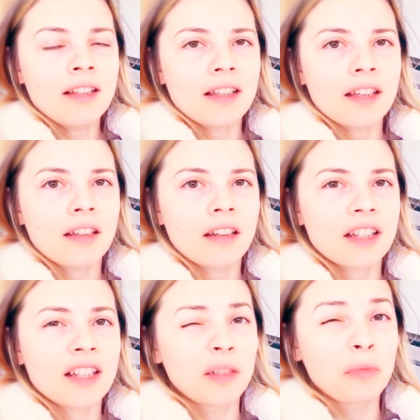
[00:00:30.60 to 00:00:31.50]
And you know,
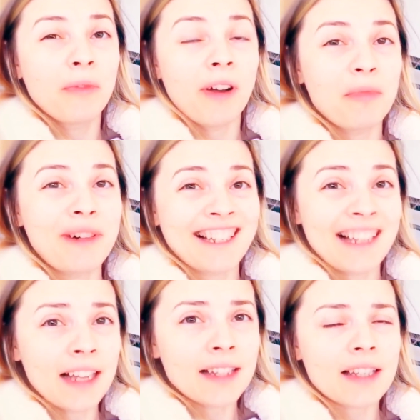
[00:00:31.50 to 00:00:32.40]
I would like to
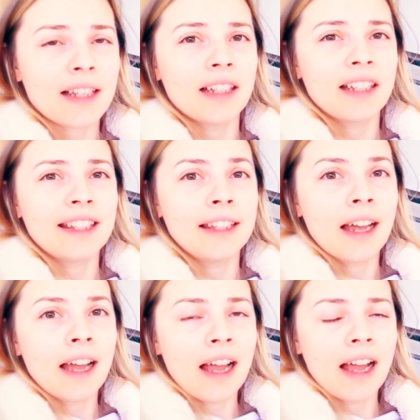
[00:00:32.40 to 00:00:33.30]
confess to
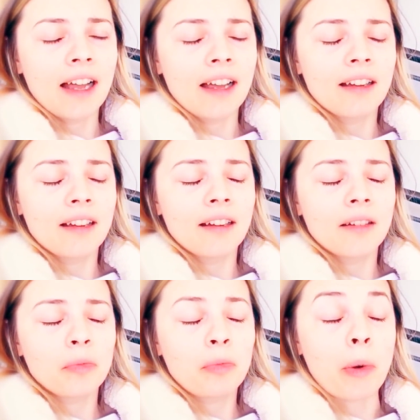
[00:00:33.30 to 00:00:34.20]
you,
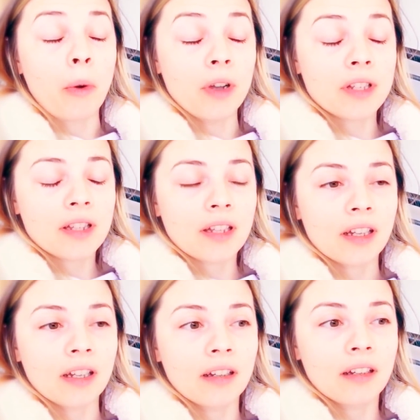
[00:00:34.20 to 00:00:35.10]
I'm just
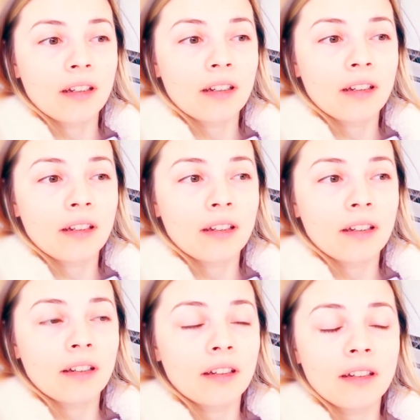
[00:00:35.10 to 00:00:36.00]

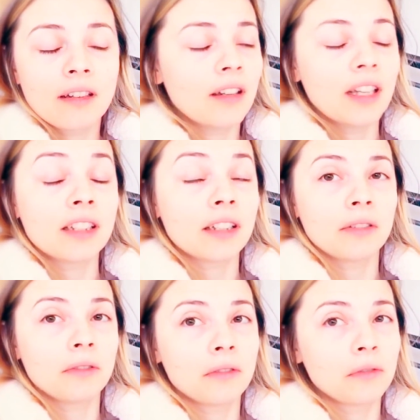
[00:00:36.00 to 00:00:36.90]
it's
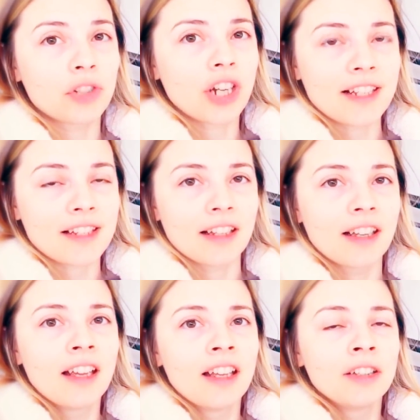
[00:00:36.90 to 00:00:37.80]
terrible,
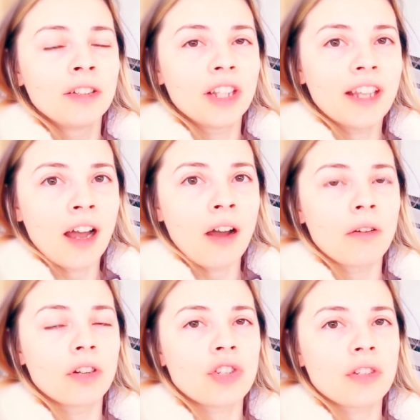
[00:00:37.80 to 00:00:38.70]
but I'm
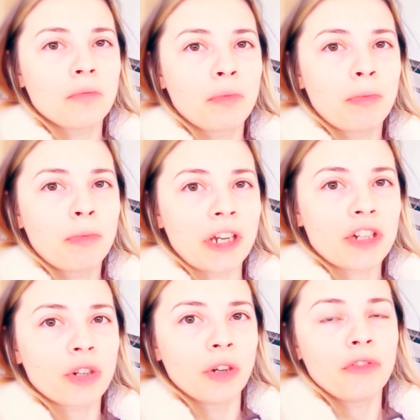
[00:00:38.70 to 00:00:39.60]
a very big
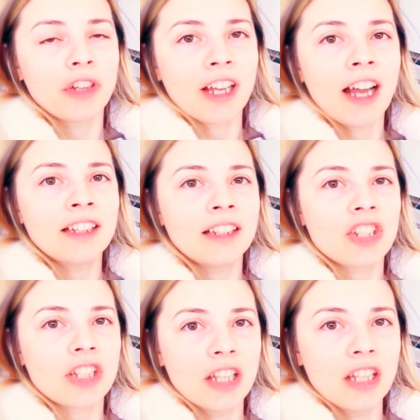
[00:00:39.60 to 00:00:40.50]
fan of it.
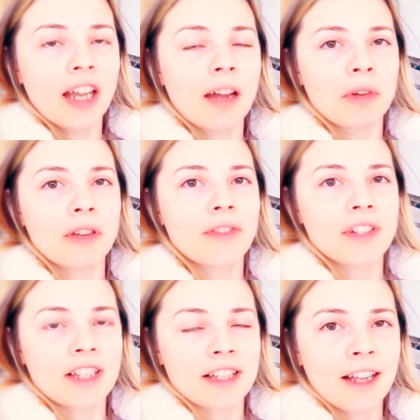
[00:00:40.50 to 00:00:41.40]
Well, it's not
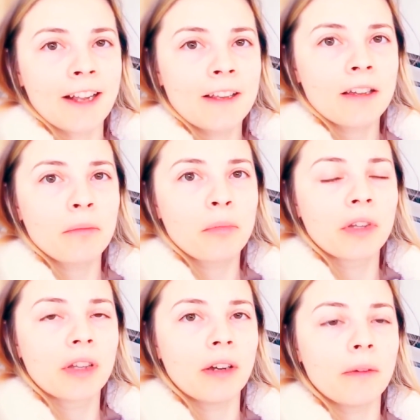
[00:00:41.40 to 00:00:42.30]
me, but my
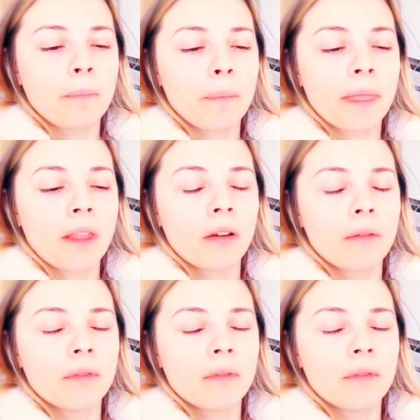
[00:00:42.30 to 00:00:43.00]
consciousness.